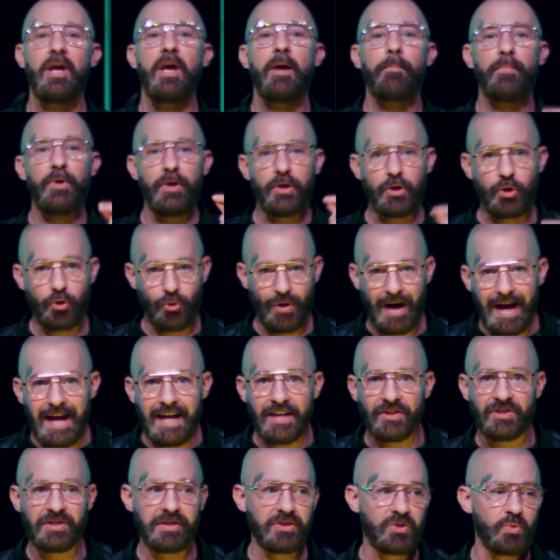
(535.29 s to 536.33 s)
But
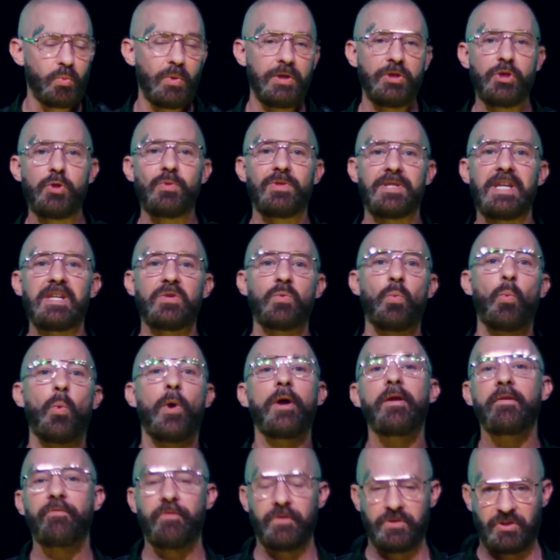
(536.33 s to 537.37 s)
grace is when you didn't
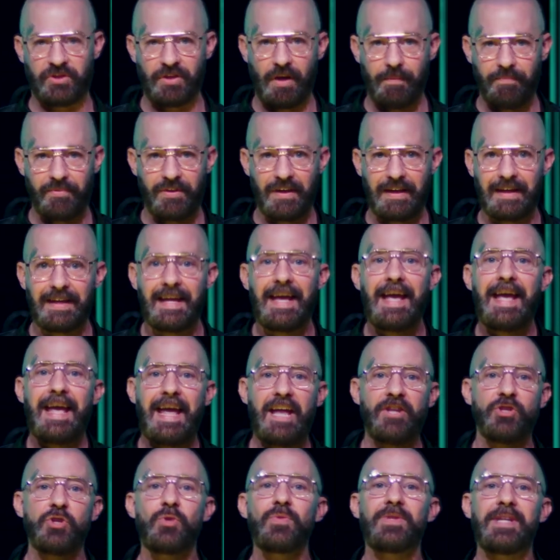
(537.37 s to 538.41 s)
work for something
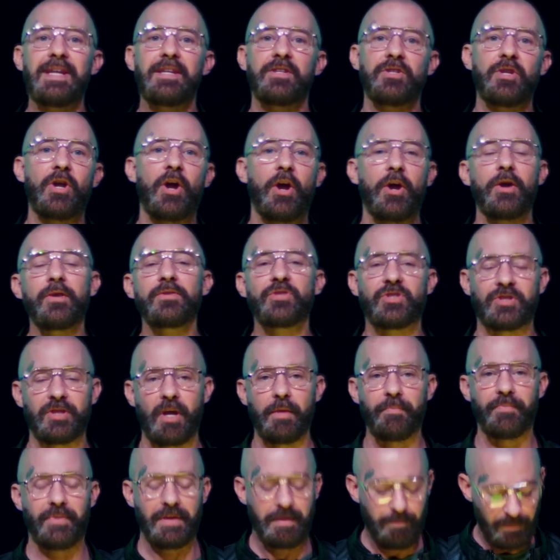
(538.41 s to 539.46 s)
and you didn't earn
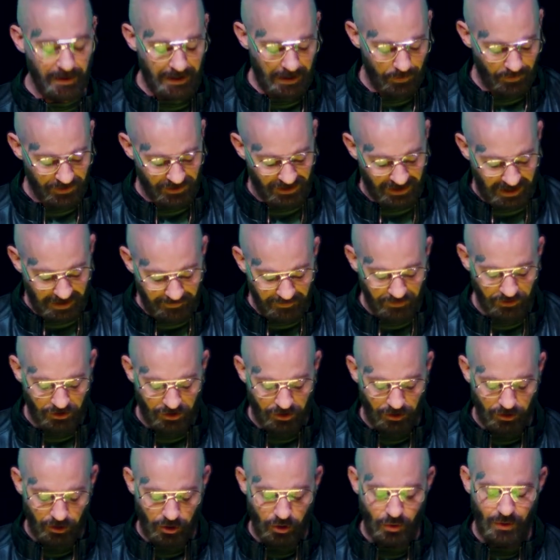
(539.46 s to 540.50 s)
something, but it was given
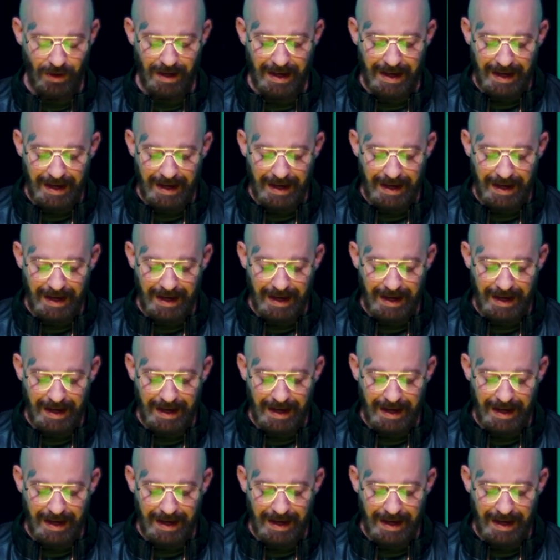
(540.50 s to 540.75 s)
to you